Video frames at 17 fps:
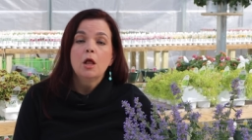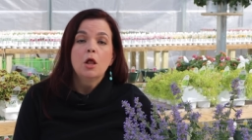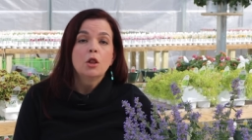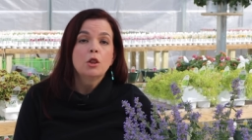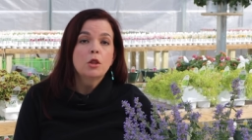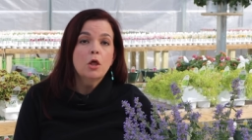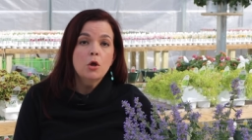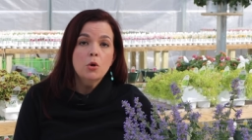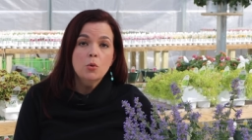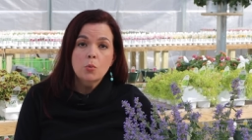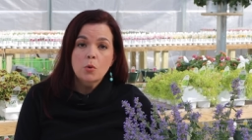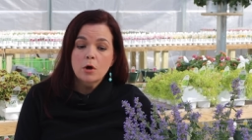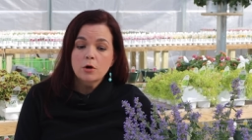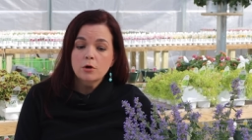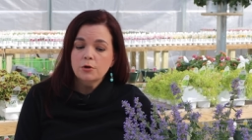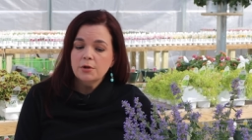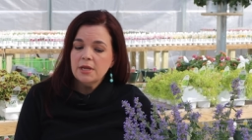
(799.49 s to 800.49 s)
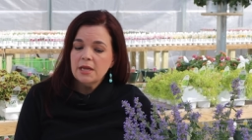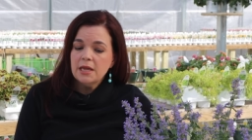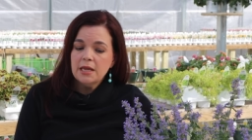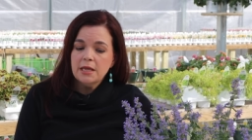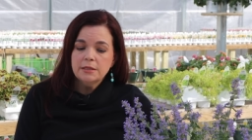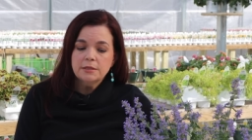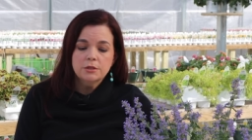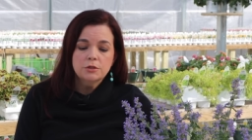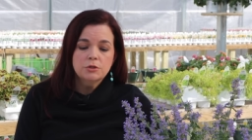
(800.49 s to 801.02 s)
low water
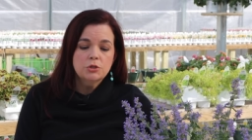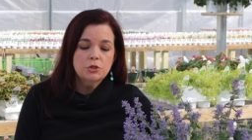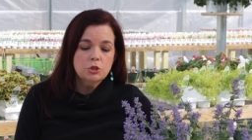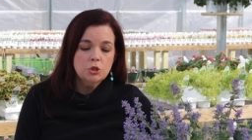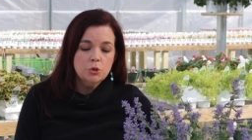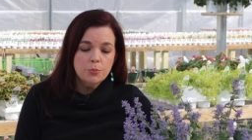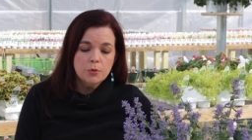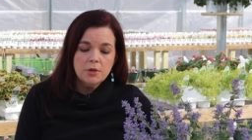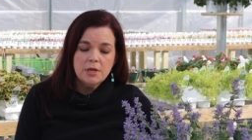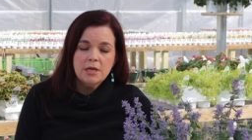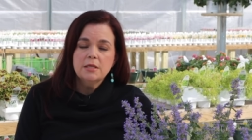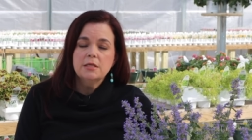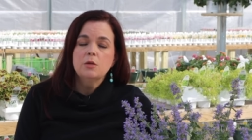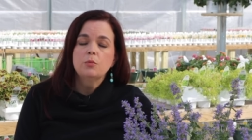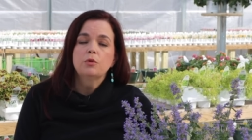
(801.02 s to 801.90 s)
needs, super easy,